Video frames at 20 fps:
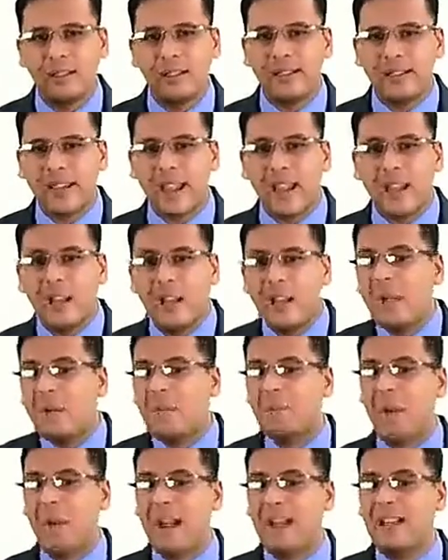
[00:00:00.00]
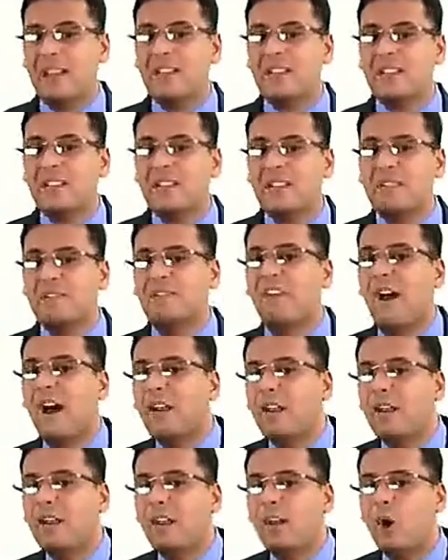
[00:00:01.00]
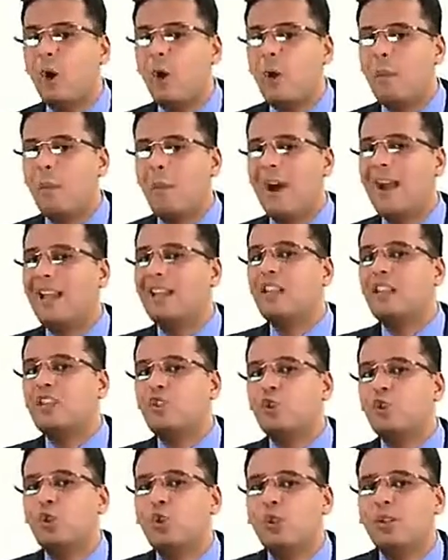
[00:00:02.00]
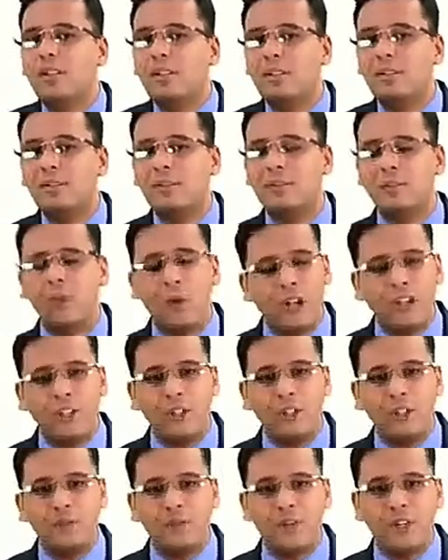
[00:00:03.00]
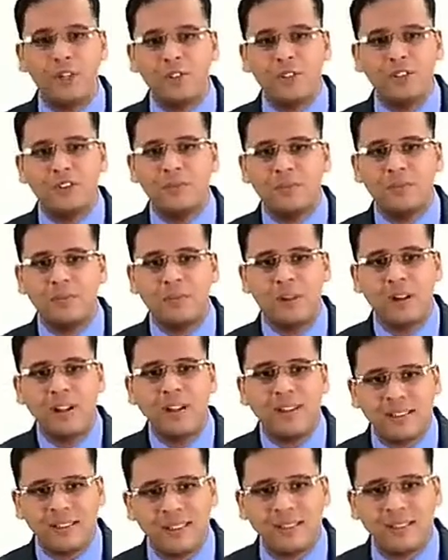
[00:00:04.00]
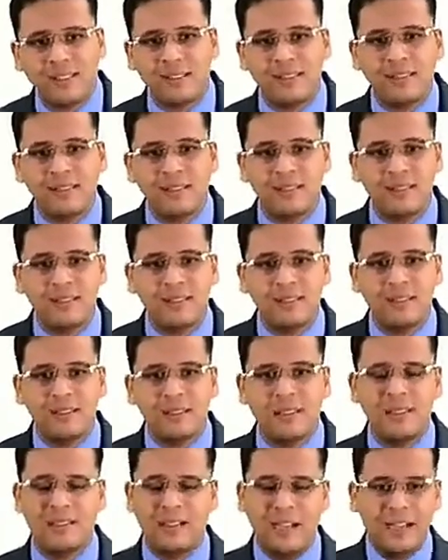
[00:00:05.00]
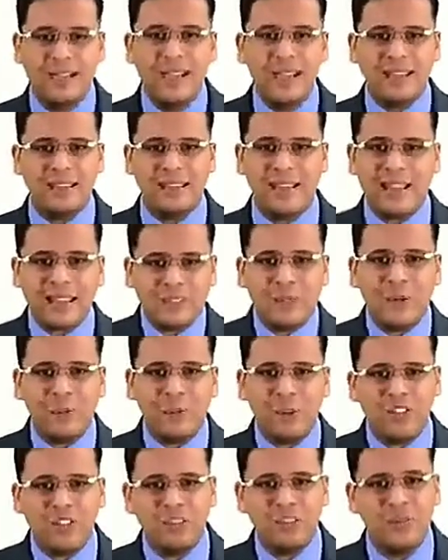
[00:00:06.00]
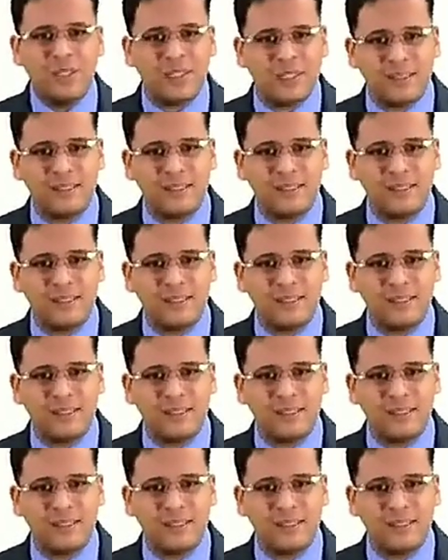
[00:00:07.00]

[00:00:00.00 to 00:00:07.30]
Can -1 or -2 molecules produce products? Again, that's not possible.